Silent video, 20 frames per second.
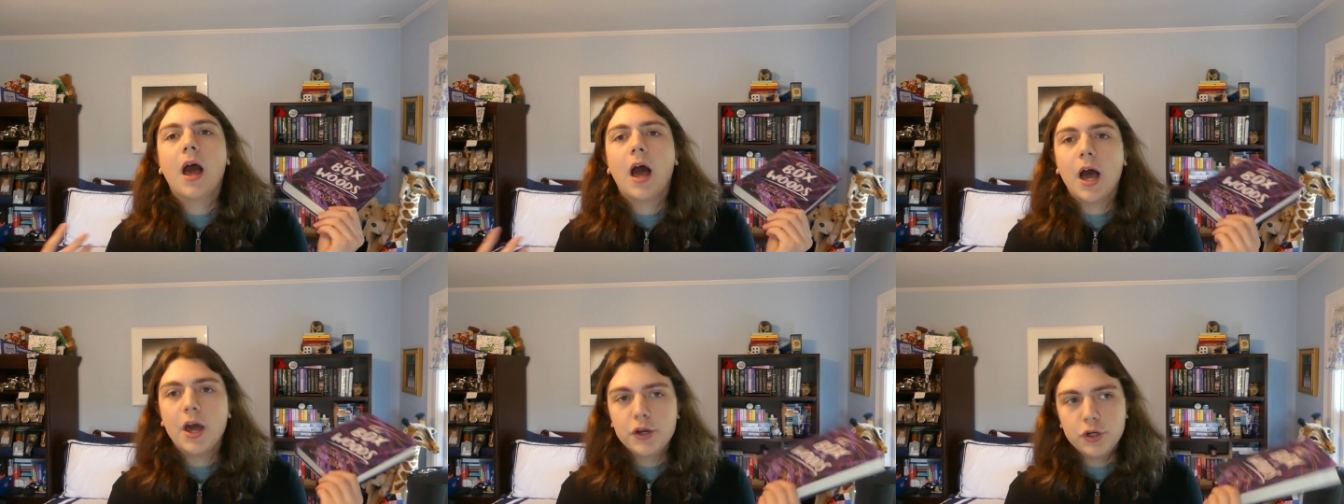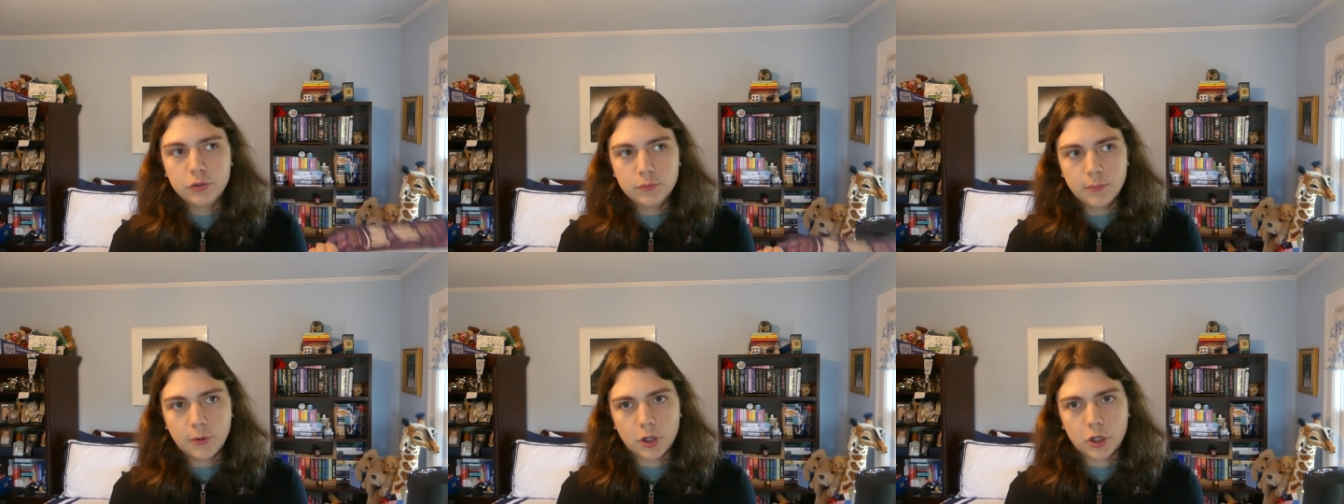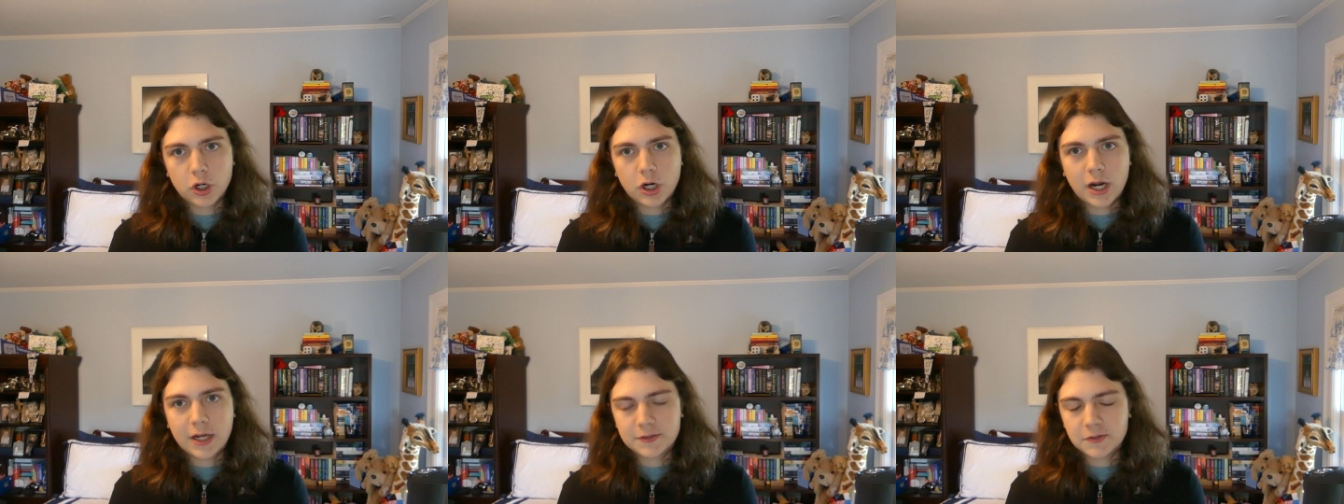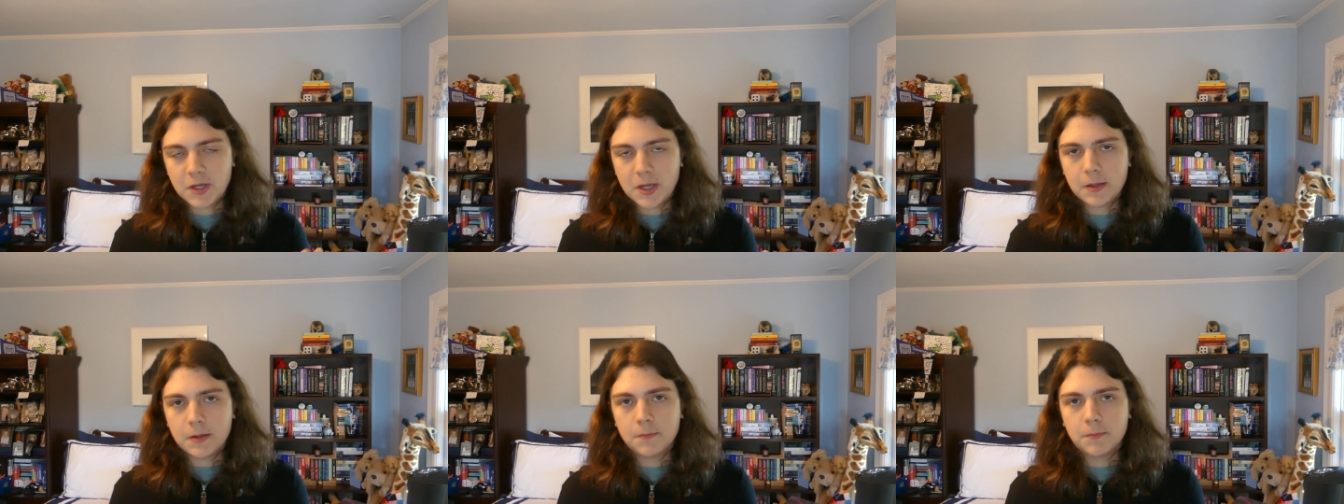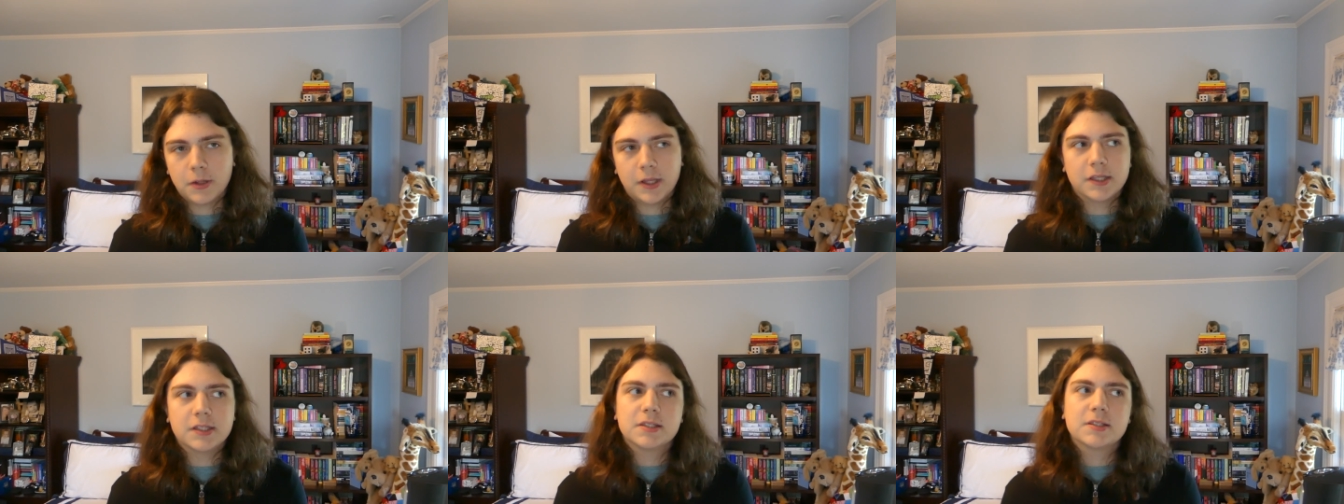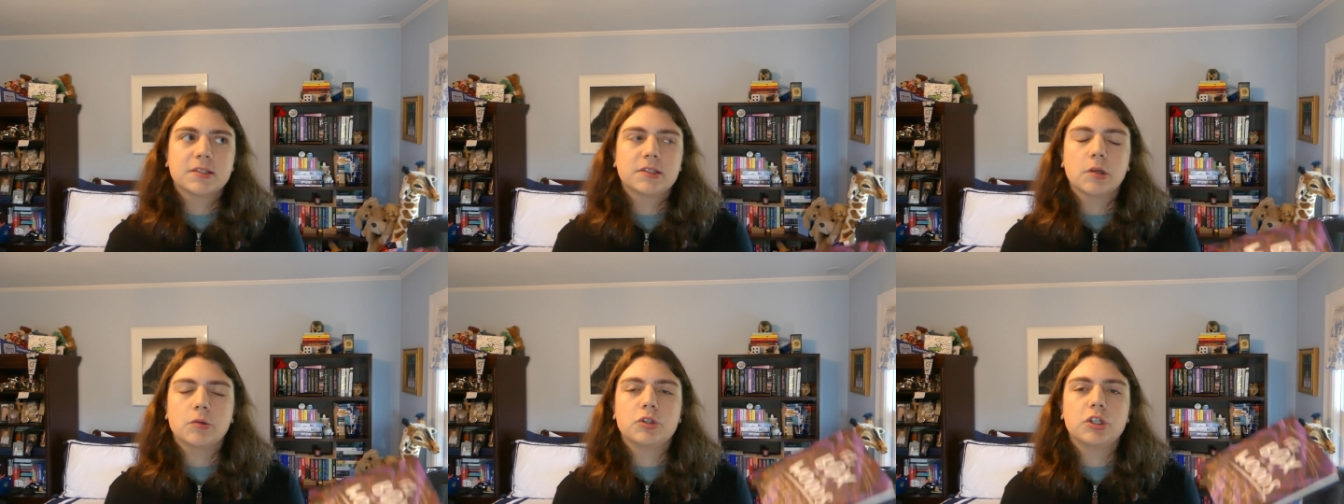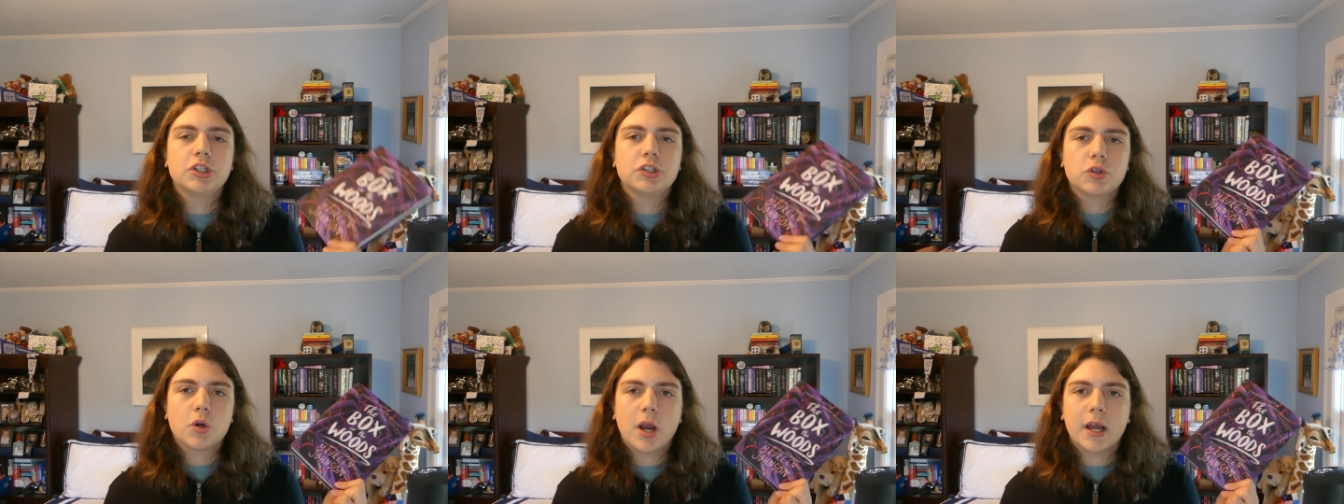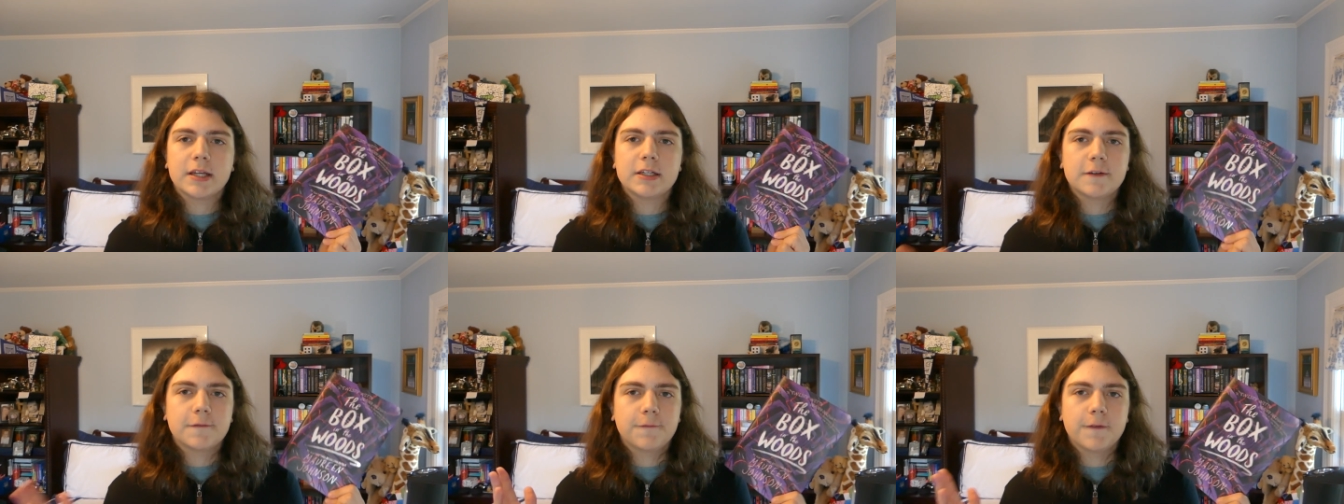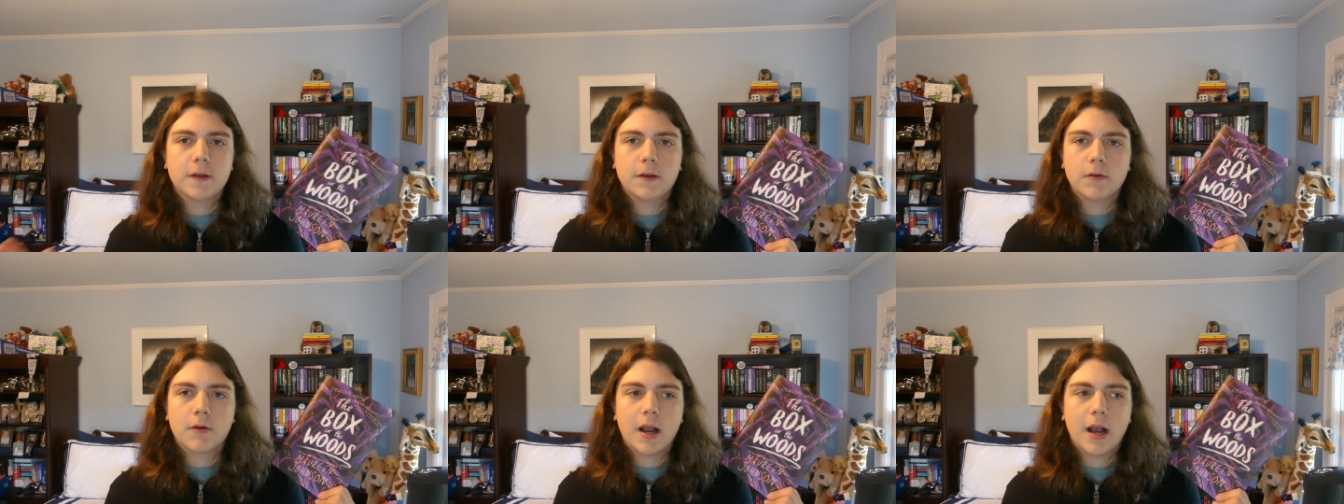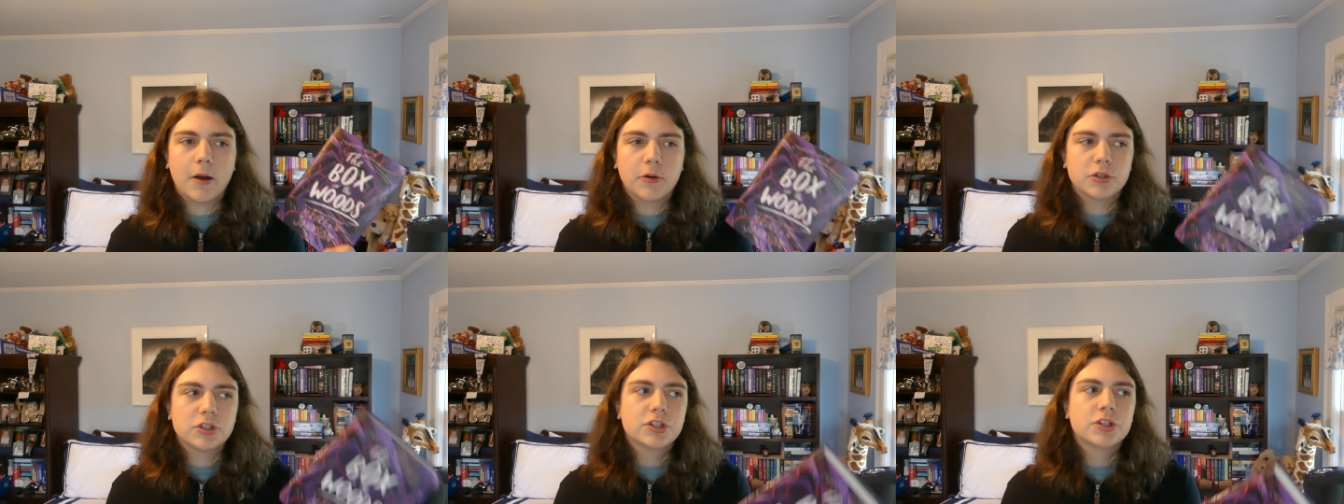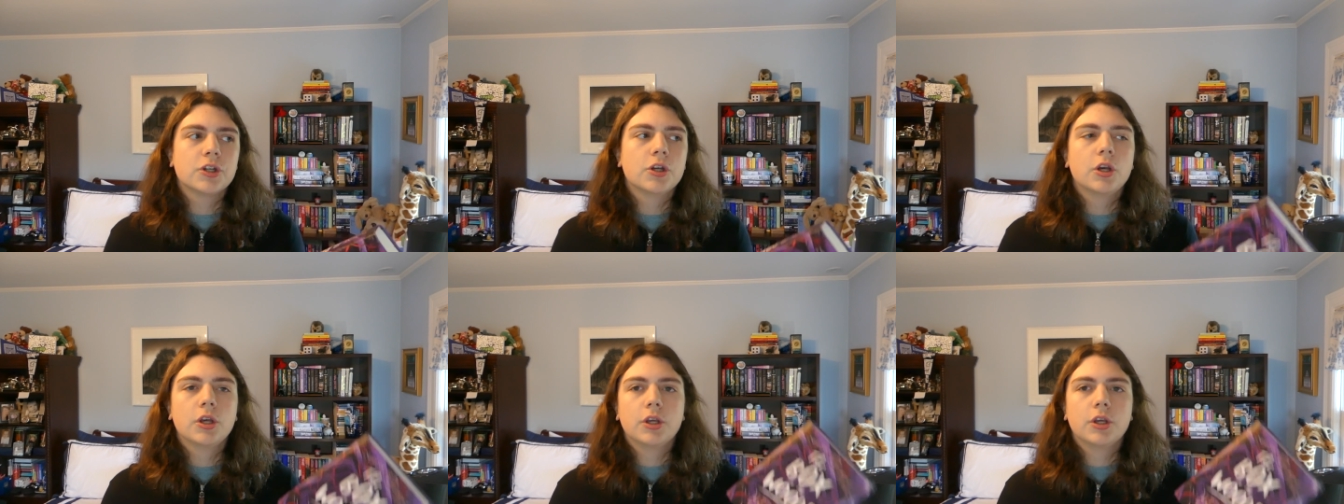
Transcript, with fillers: a new murder has taken place. So she's trying to figure out